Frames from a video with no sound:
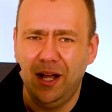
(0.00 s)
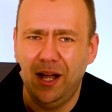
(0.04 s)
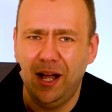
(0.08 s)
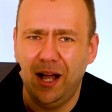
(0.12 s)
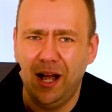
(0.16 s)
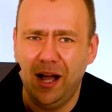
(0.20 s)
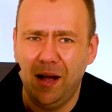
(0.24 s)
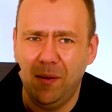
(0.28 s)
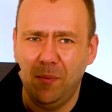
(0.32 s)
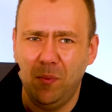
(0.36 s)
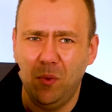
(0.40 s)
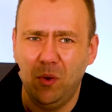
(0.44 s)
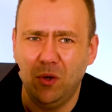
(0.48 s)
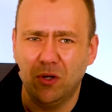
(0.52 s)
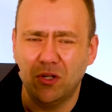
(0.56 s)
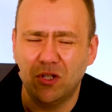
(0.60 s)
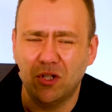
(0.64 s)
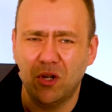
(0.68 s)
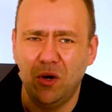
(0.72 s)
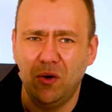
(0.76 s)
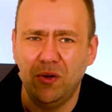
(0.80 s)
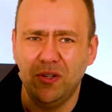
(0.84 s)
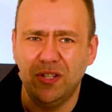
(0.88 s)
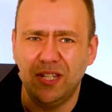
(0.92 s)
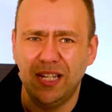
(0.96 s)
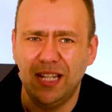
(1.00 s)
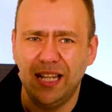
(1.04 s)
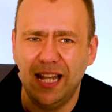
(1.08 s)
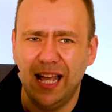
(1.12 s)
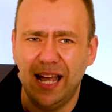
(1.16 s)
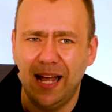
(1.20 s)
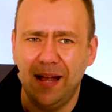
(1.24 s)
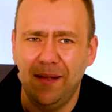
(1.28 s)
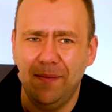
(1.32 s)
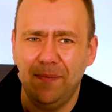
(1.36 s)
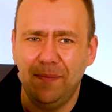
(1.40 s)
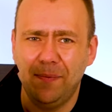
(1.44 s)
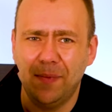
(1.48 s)
uh, more songs in
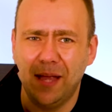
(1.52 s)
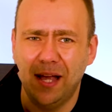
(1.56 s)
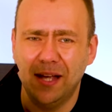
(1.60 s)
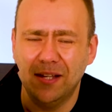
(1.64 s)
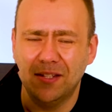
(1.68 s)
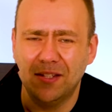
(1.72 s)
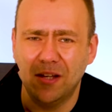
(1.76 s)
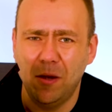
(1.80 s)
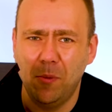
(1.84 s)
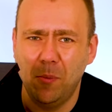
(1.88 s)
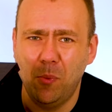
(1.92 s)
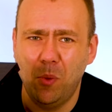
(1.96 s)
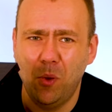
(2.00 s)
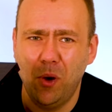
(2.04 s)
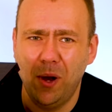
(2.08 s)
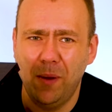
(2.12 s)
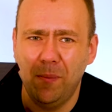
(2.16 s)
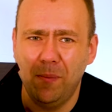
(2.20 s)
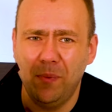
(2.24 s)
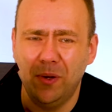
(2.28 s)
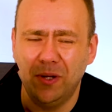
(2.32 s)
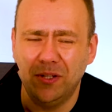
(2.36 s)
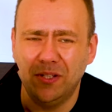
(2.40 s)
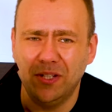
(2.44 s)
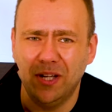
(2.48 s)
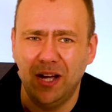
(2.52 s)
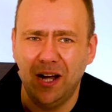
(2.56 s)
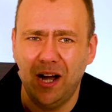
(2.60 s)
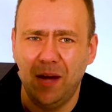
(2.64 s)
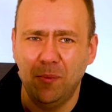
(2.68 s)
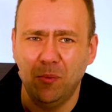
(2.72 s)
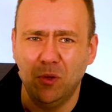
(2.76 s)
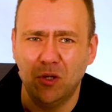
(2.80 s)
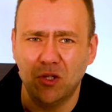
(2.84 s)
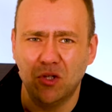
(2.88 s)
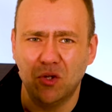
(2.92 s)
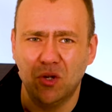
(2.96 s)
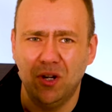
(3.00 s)
there at some point, but uh, I'm
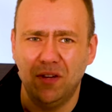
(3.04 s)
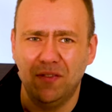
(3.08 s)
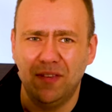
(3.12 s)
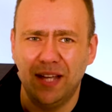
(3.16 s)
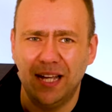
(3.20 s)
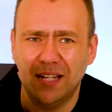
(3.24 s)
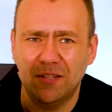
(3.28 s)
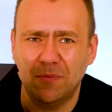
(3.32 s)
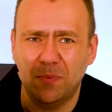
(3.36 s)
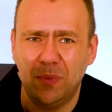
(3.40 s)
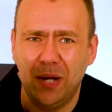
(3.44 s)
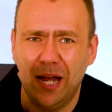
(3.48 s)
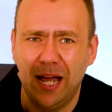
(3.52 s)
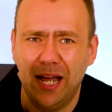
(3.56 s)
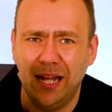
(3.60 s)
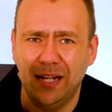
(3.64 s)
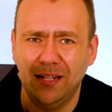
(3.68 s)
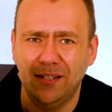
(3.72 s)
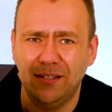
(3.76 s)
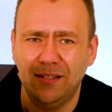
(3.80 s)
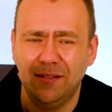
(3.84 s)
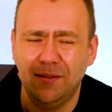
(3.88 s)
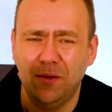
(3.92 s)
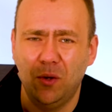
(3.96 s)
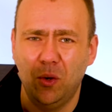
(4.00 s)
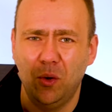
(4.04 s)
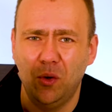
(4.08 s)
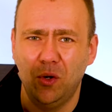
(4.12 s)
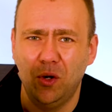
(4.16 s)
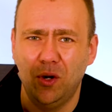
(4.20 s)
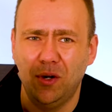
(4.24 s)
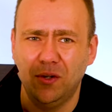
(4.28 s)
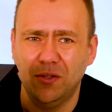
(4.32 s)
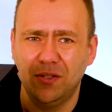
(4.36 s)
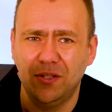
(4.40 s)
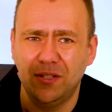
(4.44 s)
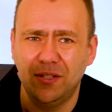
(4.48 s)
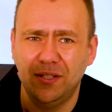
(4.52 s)
not sure if that's planned or
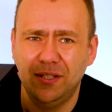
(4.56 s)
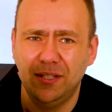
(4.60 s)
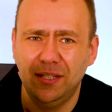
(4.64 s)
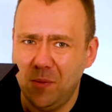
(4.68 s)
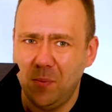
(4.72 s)
not.